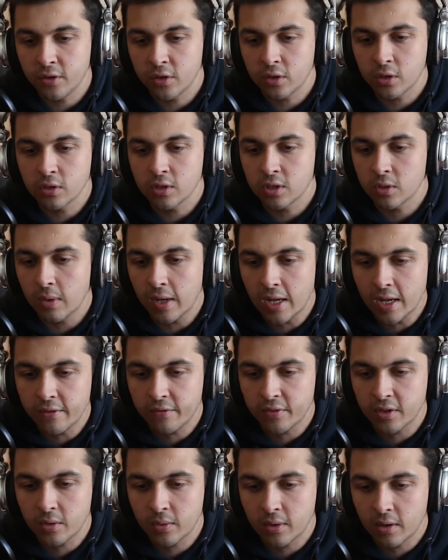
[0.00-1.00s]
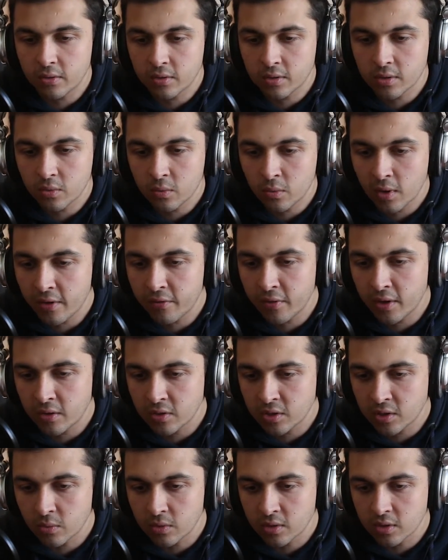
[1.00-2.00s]
You can do whatever
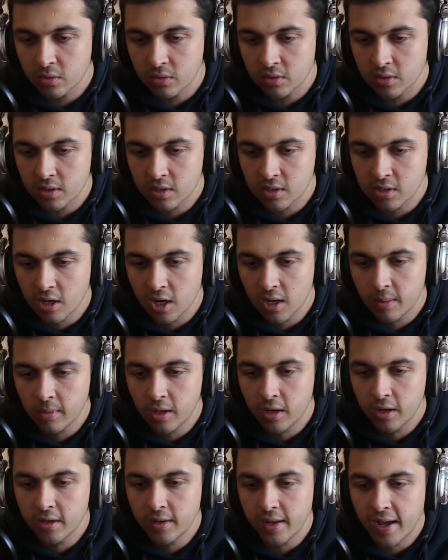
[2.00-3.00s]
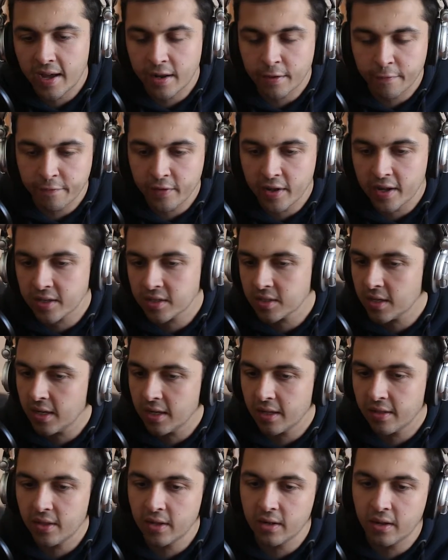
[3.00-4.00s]
else you want to onto the timeline, add effects,
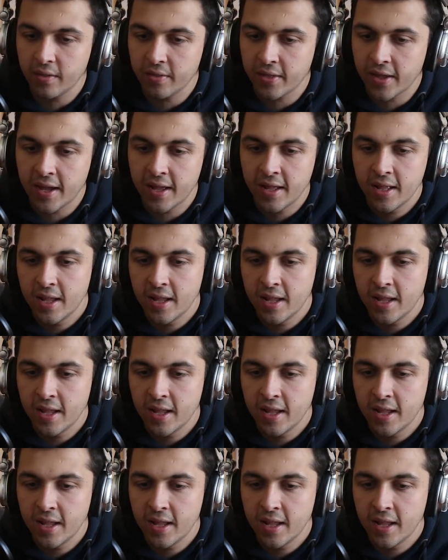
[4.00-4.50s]
anything like that,